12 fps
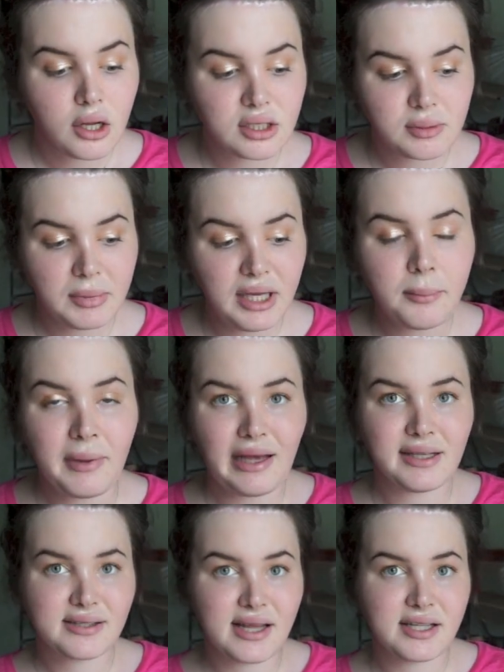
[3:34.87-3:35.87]
to me, it
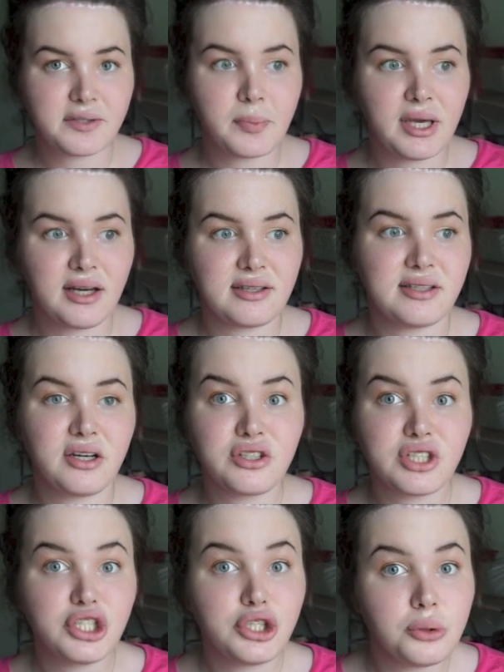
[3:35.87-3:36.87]
makes sense because
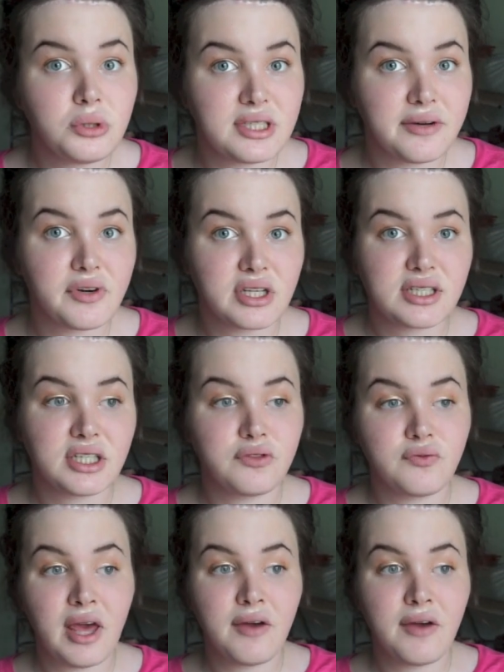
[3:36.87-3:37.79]
there's a huge difference.